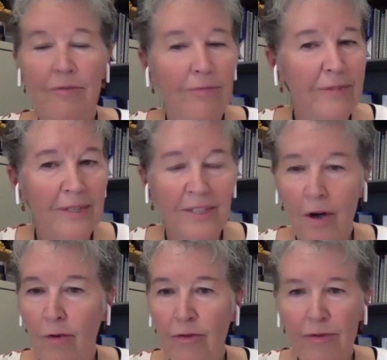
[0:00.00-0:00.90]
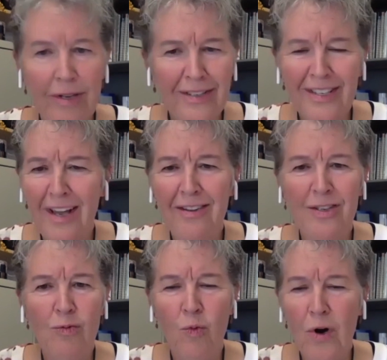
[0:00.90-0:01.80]
self-assess
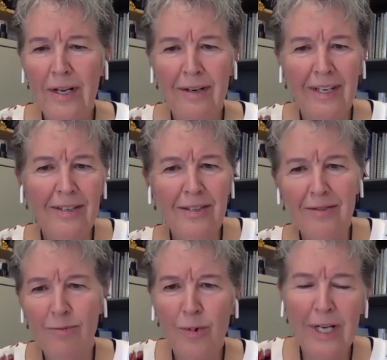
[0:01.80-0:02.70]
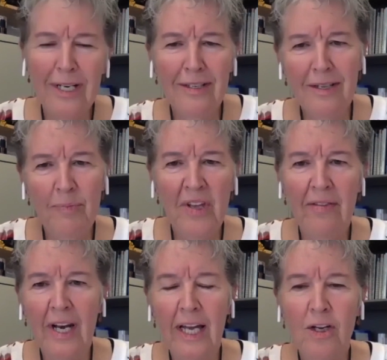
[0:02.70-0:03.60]
what is something that
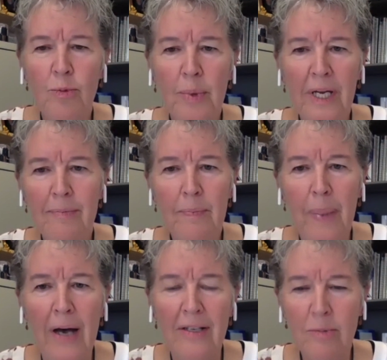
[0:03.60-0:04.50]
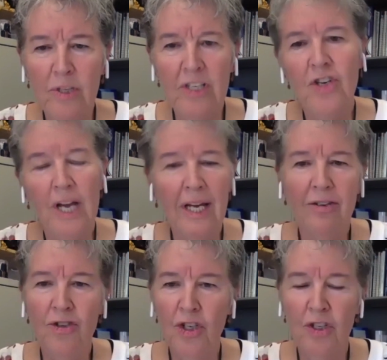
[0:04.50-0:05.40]
I could possibly
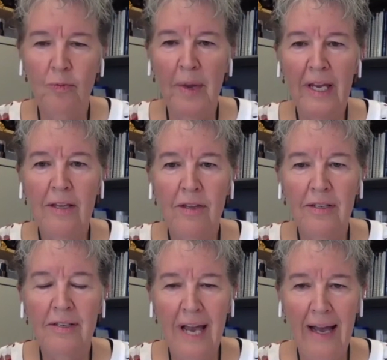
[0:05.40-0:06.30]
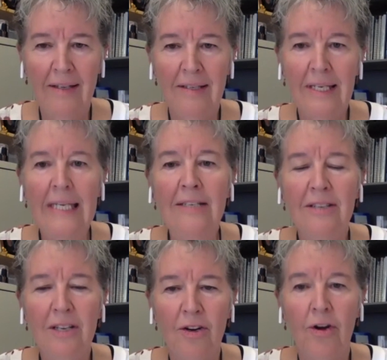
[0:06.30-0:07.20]
change to make this task
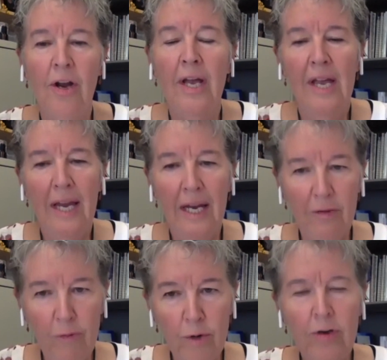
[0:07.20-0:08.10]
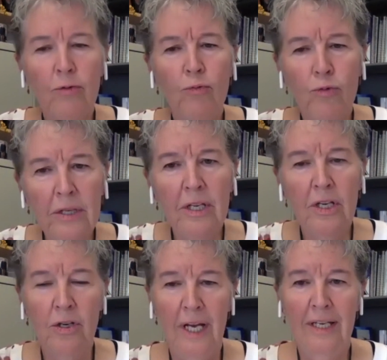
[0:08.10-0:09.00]
easier. And if we're really
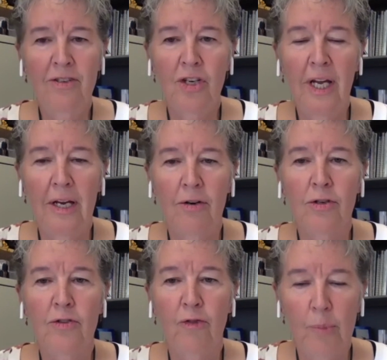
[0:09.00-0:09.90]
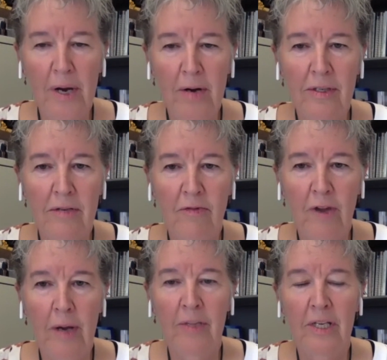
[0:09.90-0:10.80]
good educators for parents and
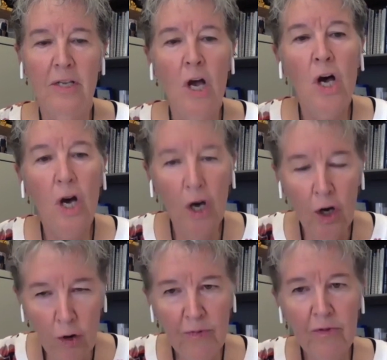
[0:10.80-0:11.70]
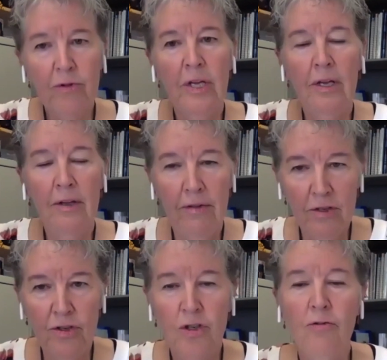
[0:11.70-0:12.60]
families, hopefully the
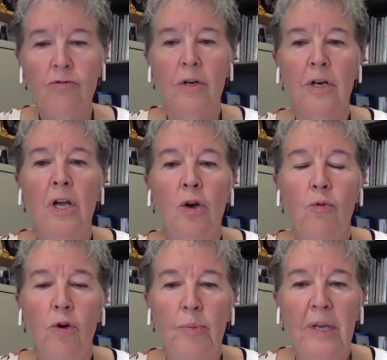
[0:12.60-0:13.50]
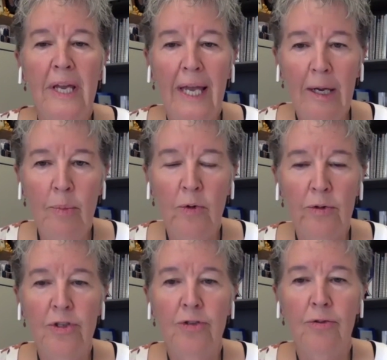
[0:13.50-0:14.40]
children will be able
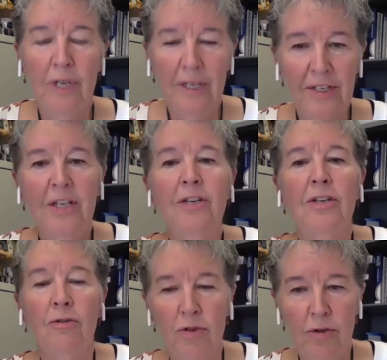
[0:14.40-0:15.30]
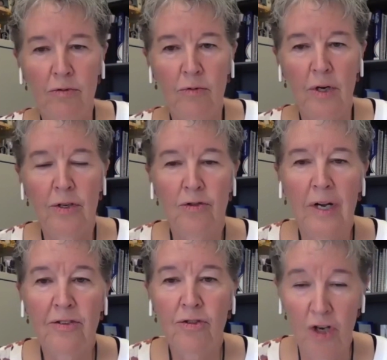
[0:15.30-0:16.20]
to continue to
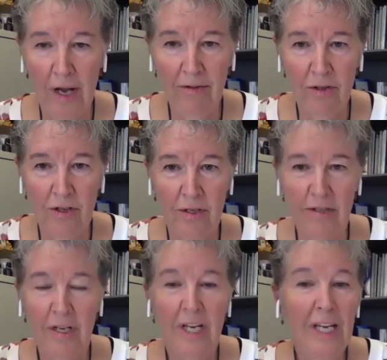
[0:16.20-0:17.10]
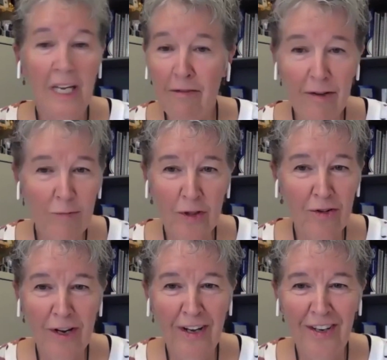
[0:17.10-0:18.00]
address challenges even when they're
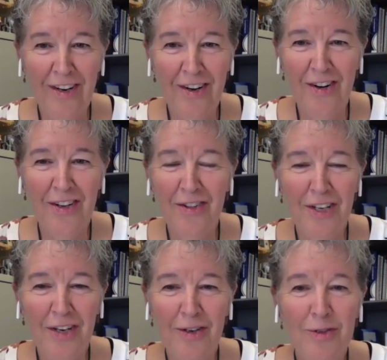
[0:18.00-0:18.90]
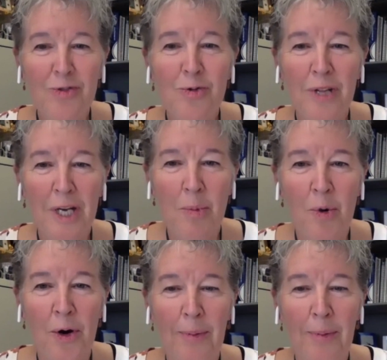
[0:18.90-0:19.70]
not in our clinic or school anymore.